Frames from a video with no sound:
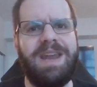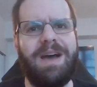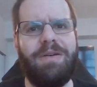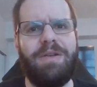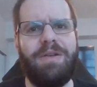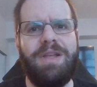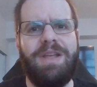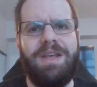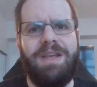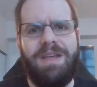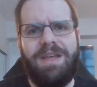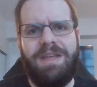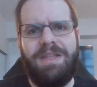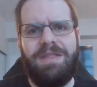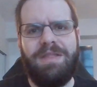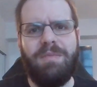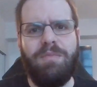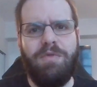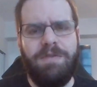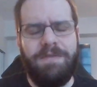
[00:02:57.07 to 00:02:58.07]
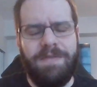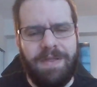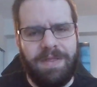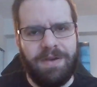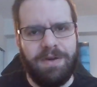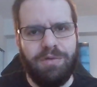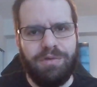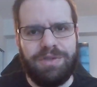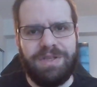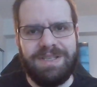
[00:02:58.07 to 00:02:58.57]
Now, the move that
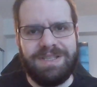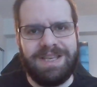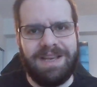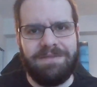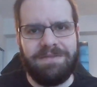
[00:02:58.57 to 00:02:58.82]
the Houthis